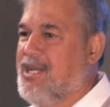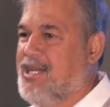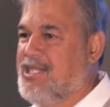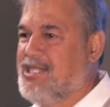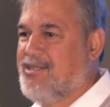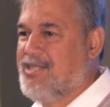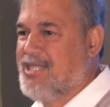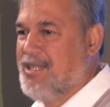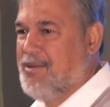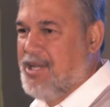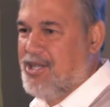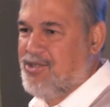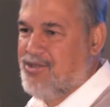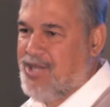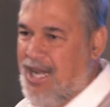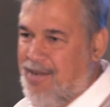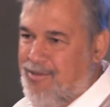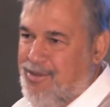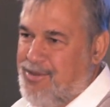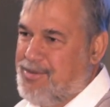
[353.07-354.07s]
and I sort of sometimes
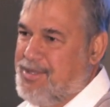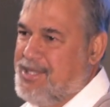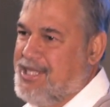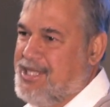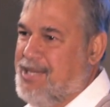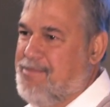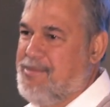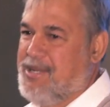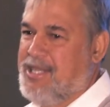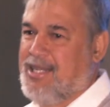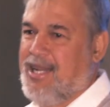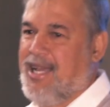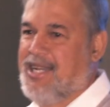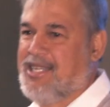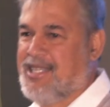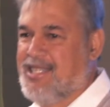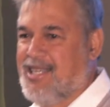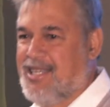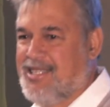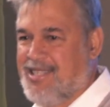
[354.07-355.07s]
arrive 10 minutes
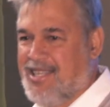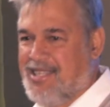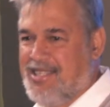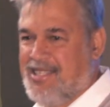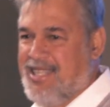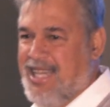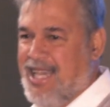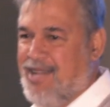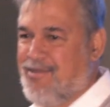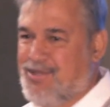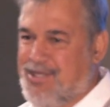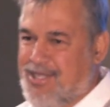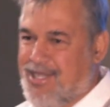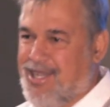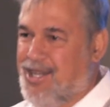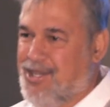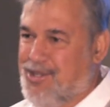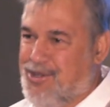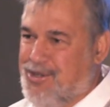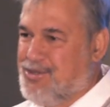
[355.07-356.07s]
later, so I didn't have to
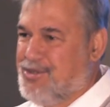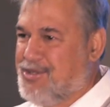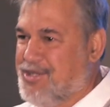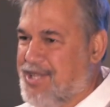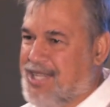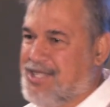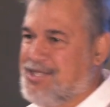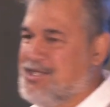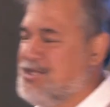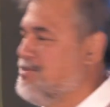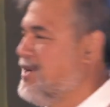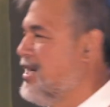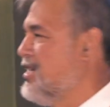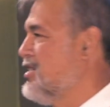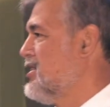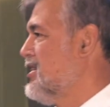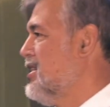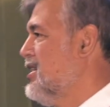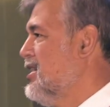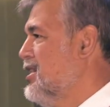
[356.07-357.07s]
go through all that too
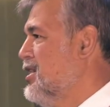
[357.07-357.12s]
much.